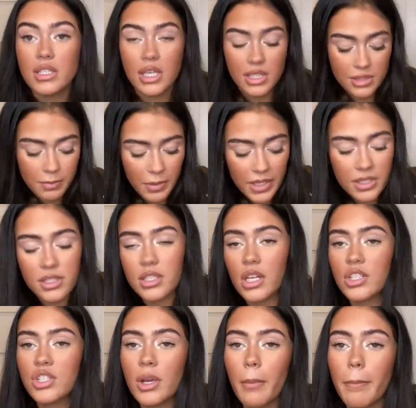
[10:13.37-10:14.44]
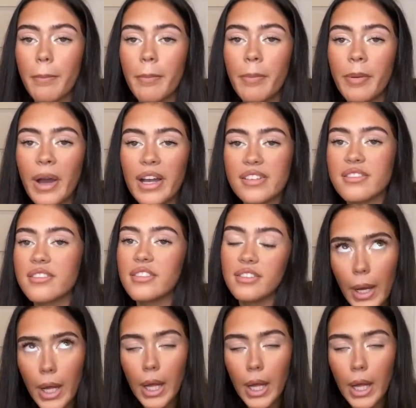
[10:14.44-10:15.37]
it's being such a bastard.